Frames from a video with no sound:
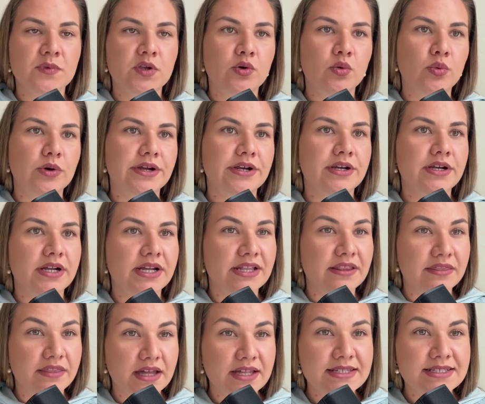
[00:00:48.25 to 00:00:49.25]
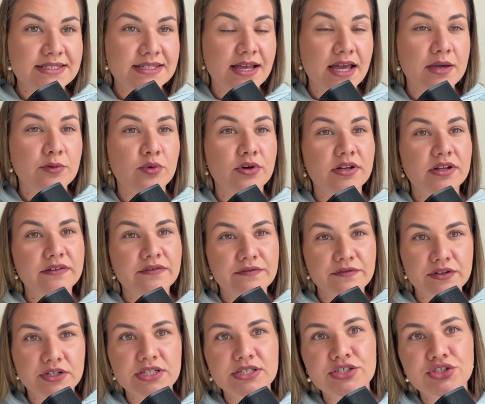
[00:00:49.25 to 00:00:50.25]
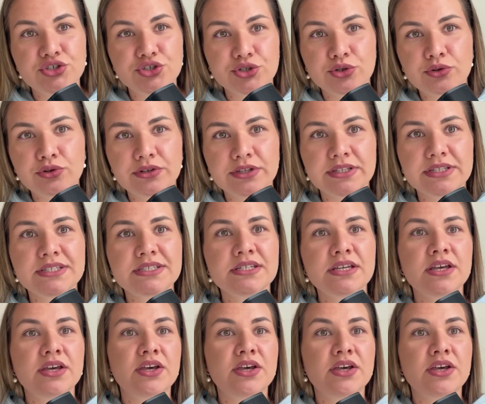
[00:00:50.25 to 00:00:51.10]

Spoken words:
where at that time when I first joined,